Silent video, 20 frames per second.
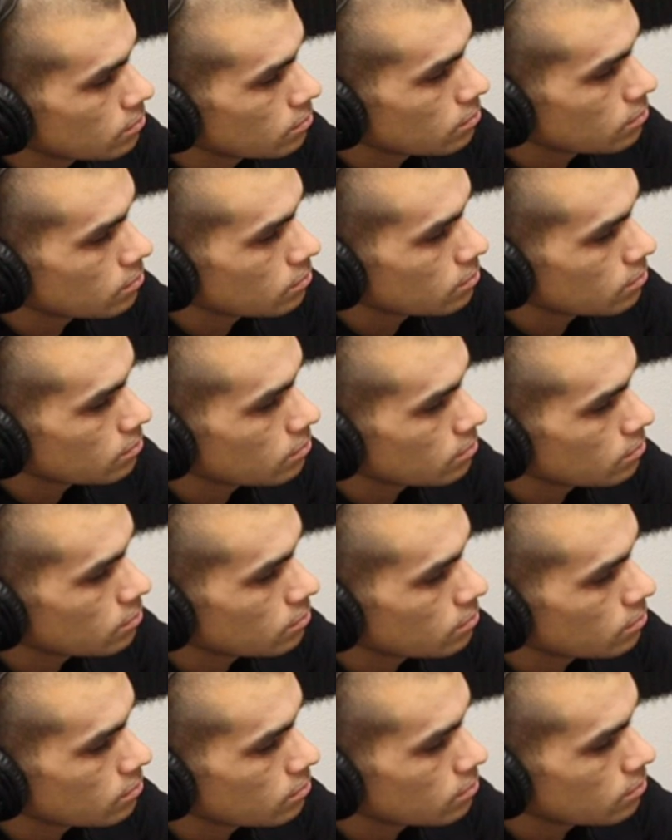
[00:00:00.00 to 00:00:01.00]

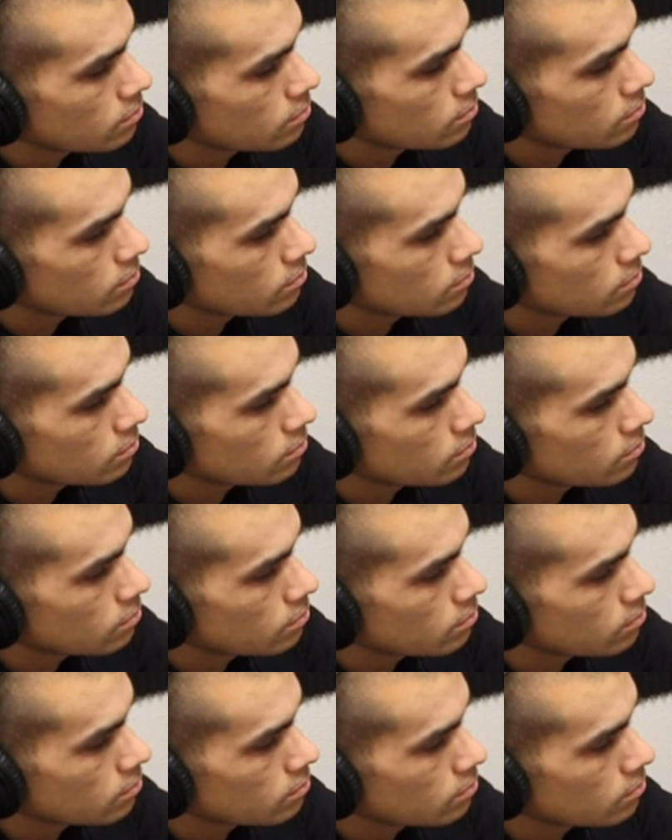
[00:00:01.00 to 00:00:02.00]

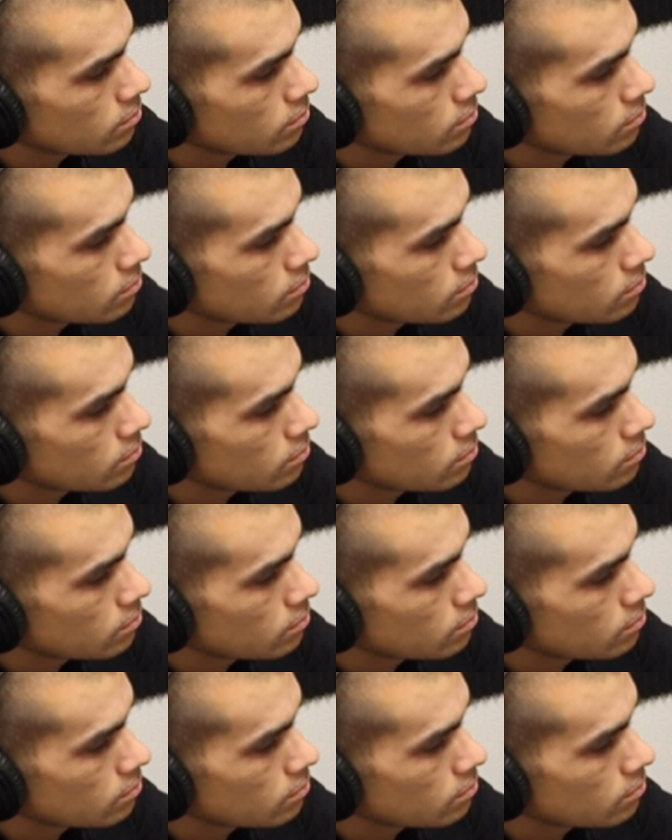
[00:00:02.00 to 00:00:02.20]
(silent)